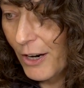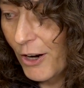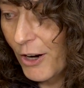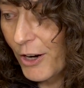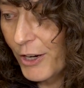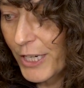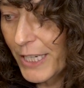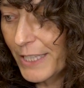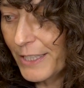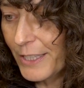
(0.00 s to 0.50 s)

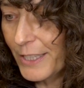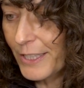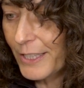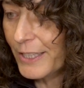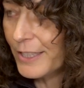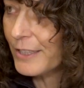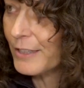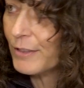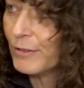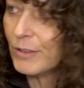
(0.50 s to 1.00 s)

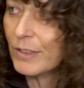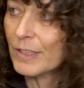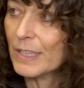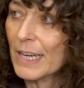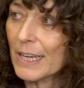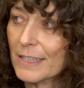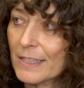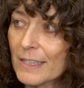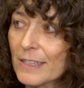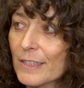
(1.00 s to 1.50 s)
aren't
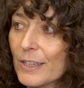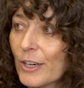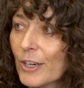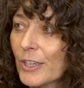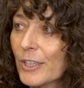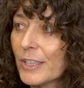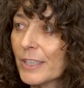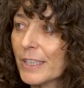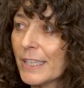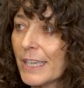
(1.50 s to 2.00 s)

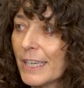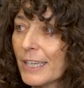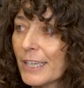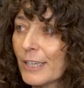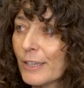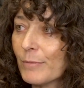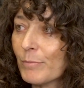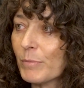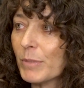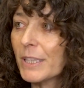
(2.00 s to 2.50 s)
necessarily
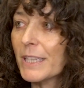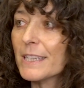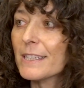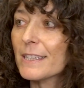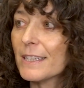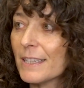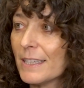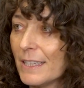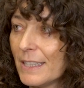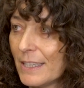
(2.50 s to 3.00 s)

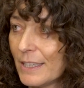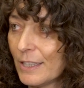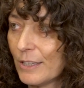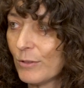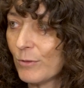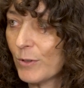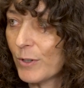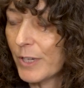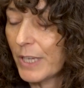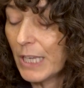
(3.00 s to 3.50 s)
complicit
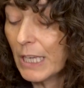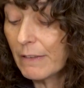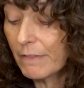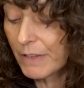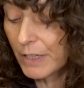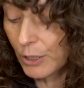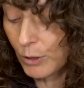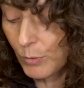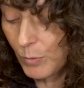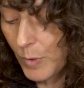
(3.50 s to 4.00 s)
in or
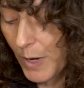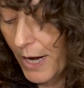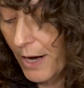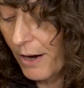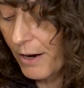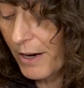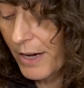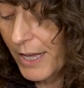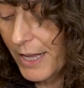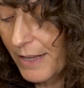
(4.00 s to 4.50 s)
even
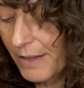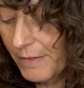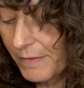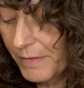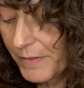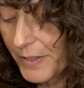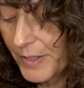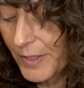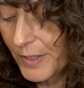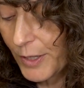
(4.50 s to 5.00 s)
aware
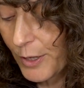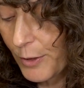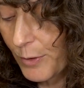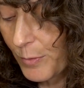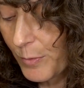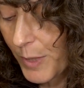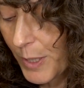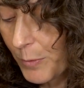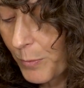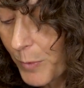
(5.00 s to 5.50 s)
of.
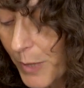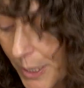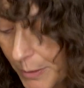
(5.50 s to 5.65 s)
So when